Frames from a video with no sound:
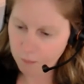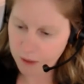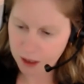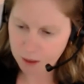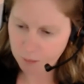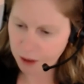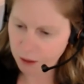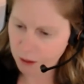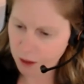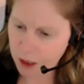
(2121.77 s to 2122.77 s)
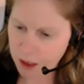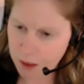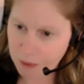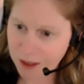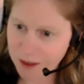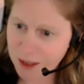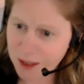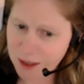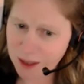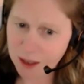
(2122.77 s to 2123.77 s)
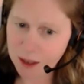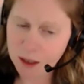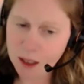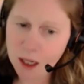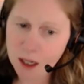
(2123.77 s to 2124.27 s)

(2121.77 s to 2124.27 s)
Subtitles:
disability and spasticity,